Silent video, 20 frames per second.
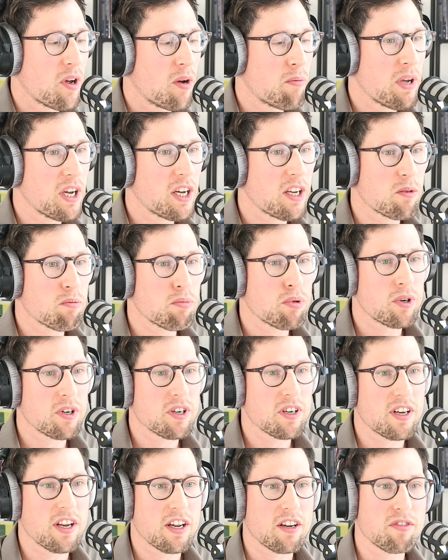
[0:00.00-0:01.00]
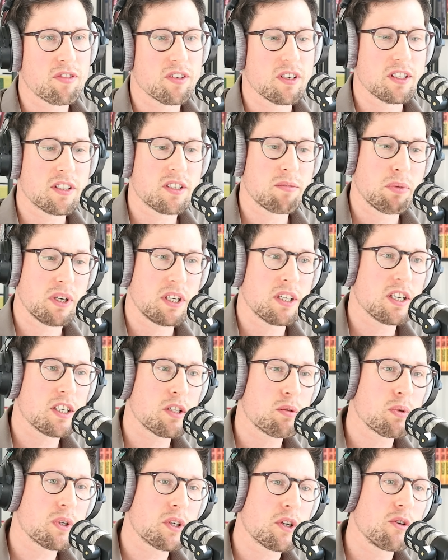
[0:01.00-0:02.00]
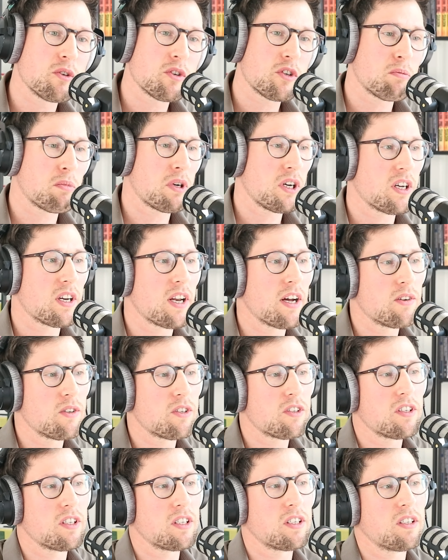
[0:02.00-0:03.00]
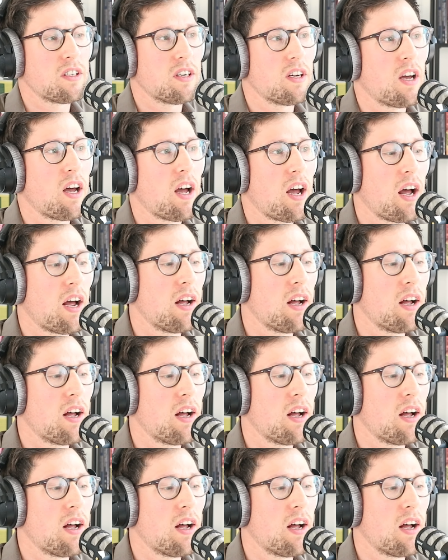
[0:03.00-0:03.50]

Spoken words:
big and important day for us because we're going to be announcing